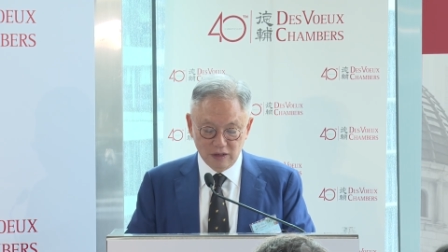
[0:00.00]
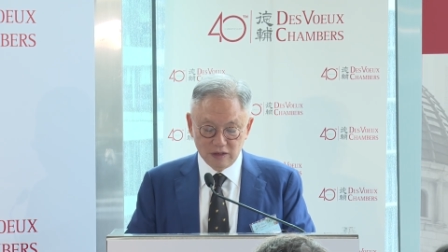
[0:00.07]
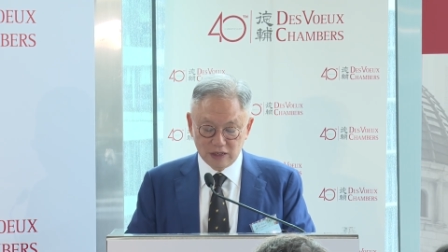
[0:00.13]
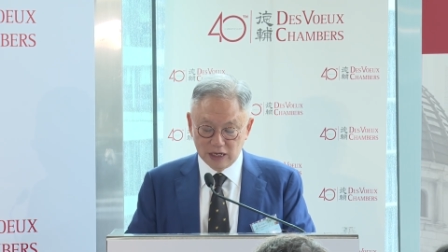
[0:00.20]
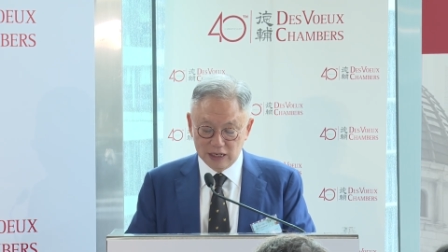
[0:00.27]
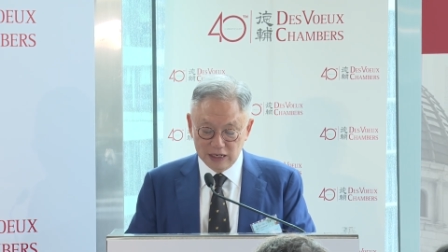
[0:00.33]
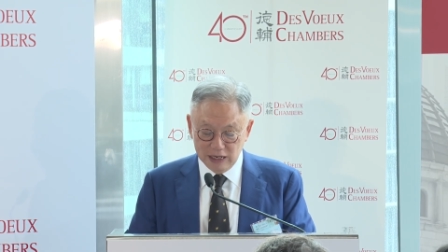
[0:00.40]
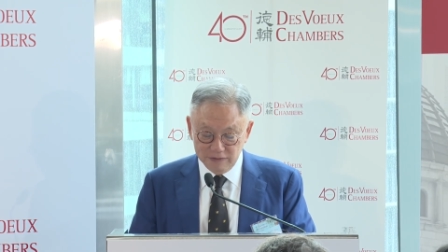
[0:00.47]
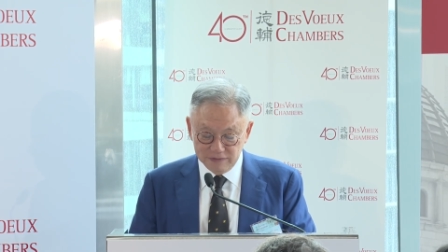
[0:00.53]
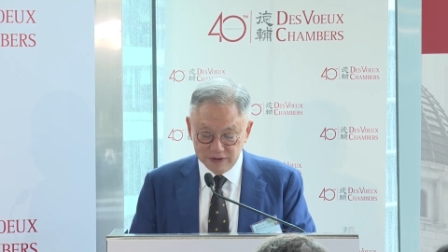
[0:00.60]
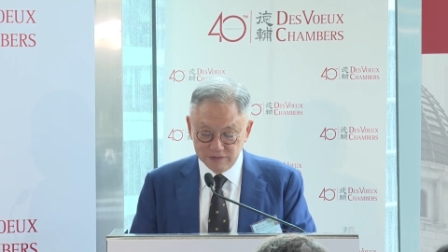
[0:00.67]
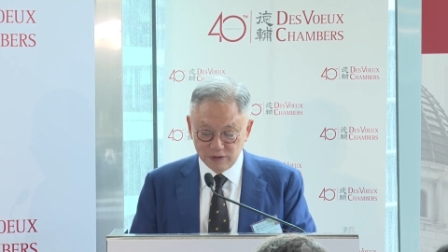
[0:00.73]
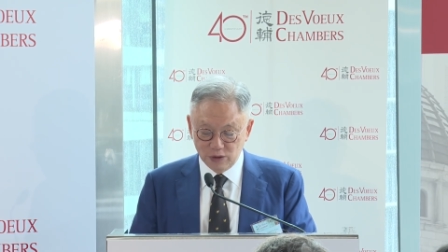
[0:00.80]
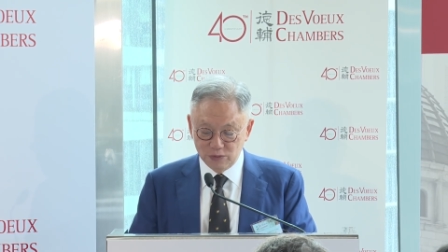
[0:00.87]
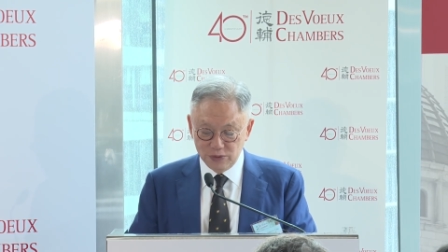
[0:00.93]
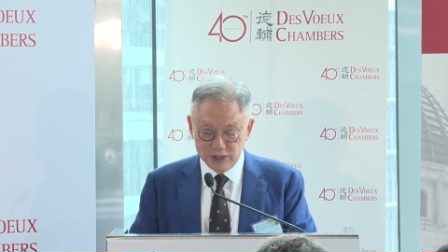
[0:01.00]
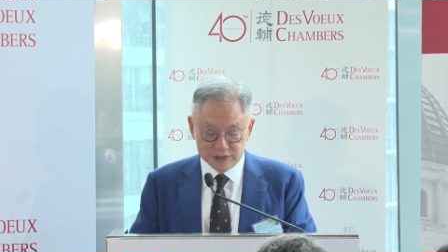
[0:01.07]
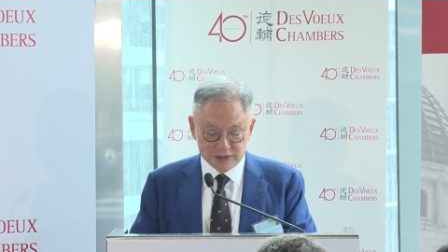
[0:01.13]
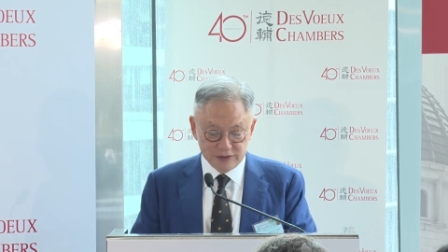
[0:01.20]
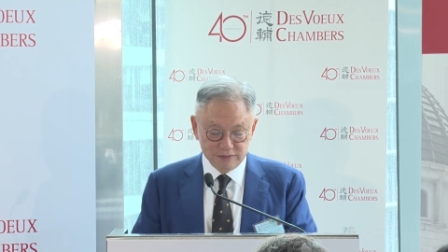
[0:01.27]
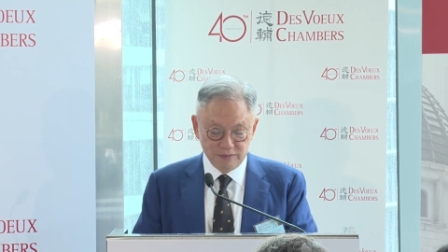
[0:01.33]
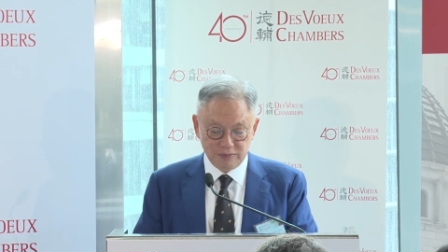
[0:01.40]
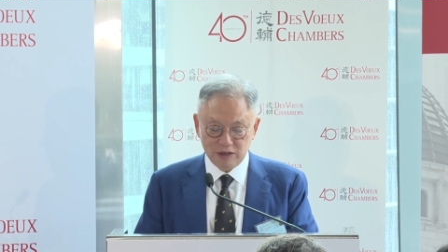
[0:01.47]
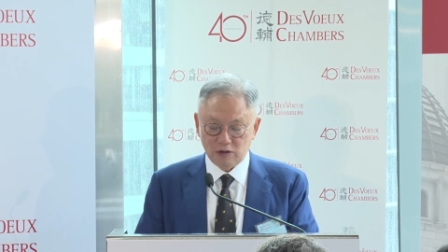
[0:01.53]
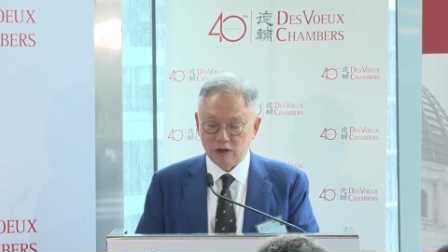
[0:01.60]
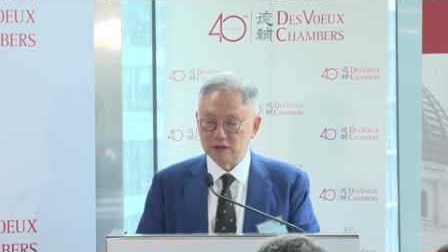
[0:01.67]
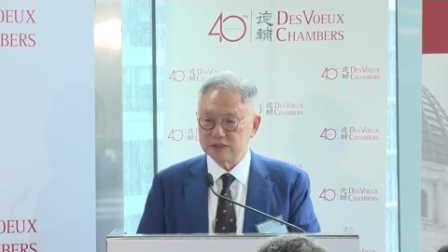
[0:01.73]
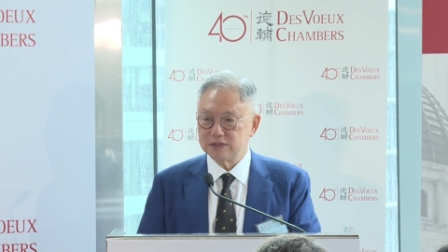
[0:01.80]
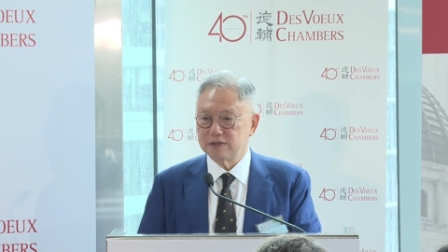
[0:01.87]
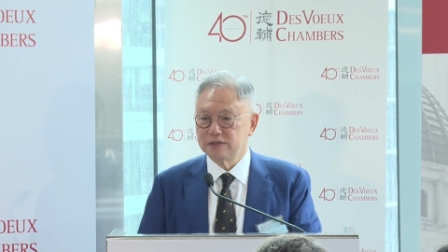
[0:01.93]
They are lengthy for a reason
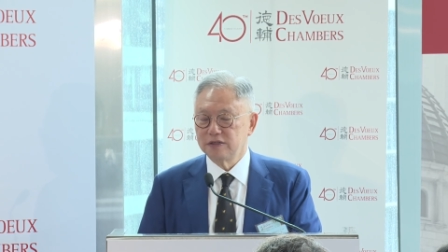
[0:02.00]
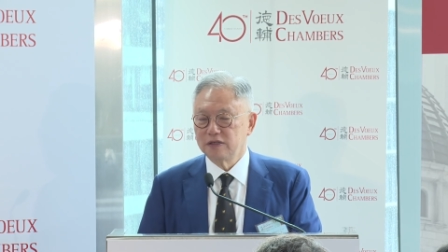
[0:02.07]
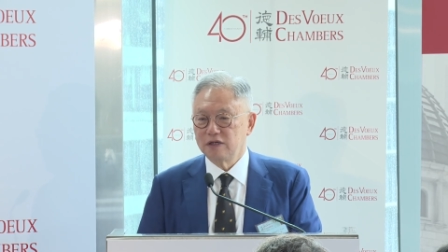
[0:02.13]
because